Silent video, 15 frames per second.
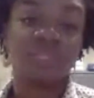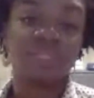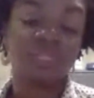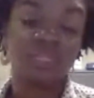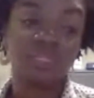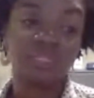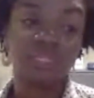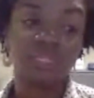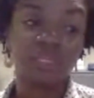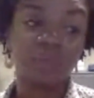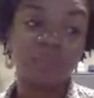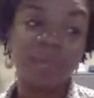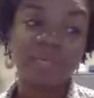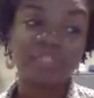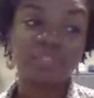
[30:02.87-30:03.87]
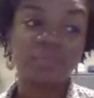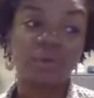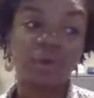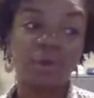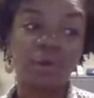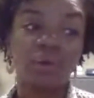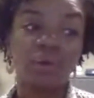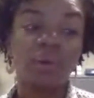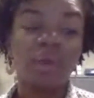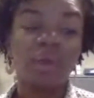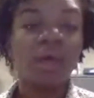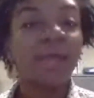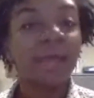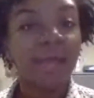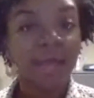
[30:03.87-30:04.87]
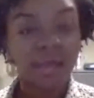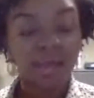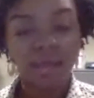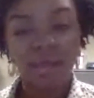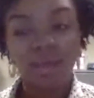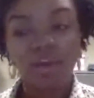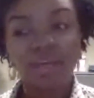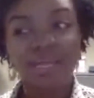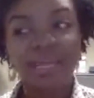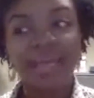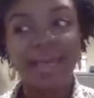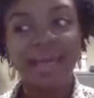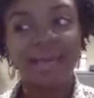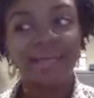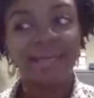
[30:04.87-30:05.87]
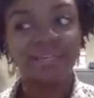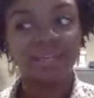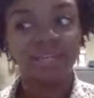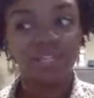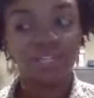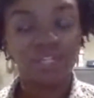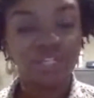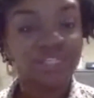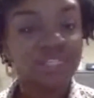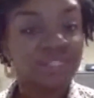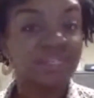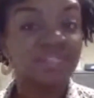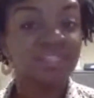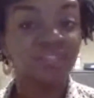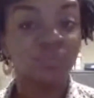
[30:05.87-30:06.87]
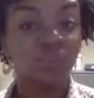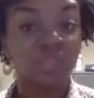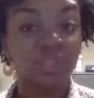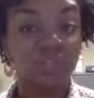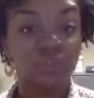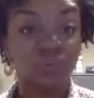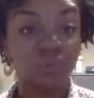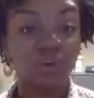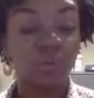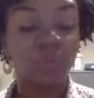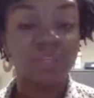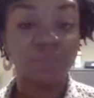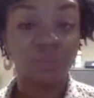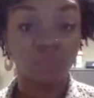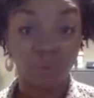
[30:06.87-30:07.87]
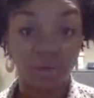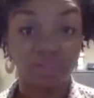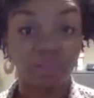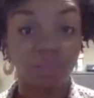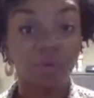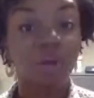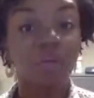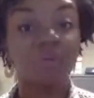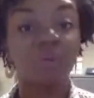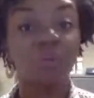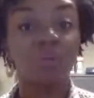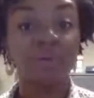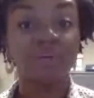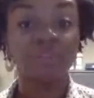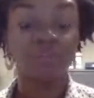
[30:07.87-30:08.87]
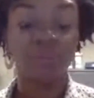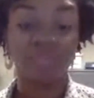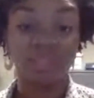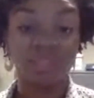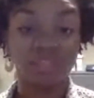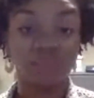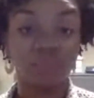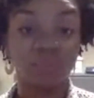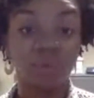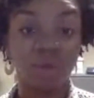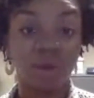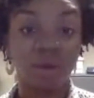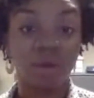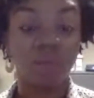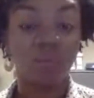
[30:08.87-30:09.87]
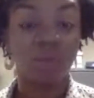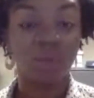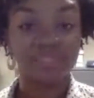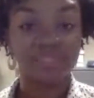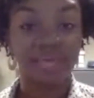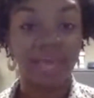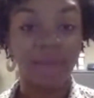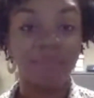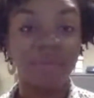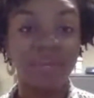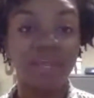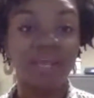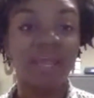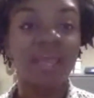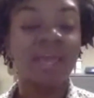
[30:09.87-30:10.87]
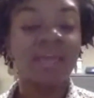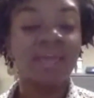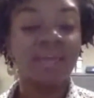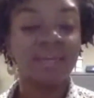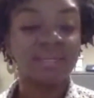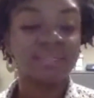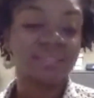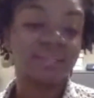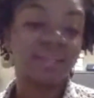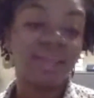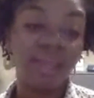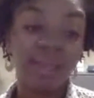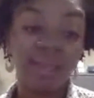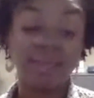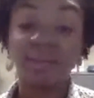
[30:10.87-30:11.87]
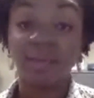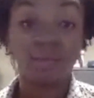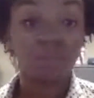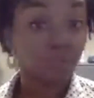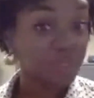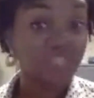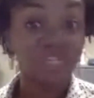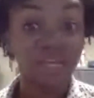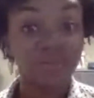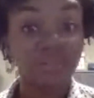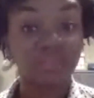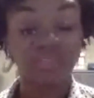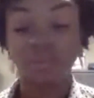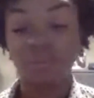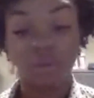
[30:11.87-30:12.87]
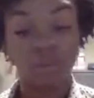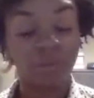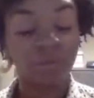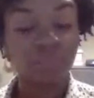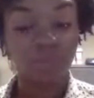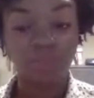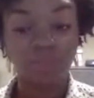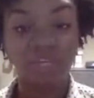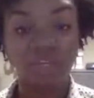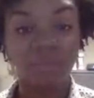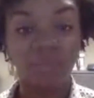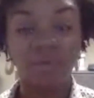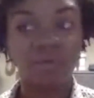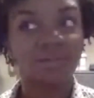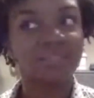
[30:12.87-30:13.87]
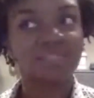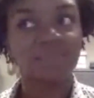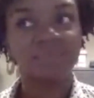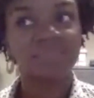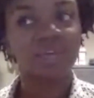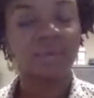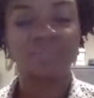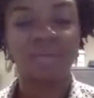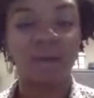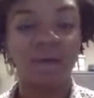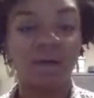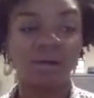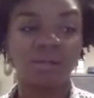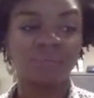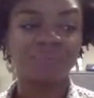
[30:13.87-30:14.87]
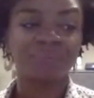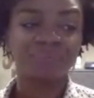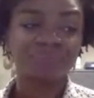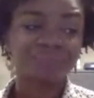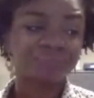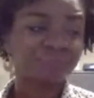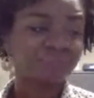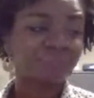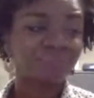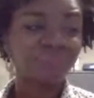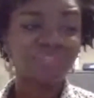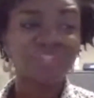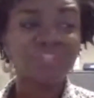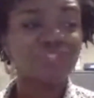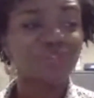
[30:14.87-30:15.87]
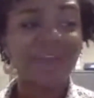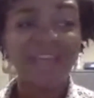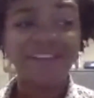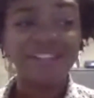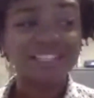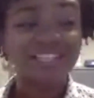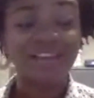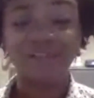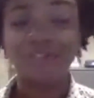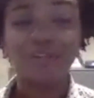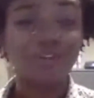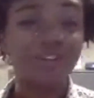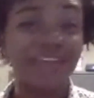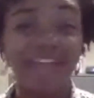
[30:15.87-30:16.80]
which was in New Mexico, I already had a good sense of what the story was, where the permit was, what things were, and what was happening. And I said, hey, and I reached out to them and I wrote them an email, and sometimes I'll draft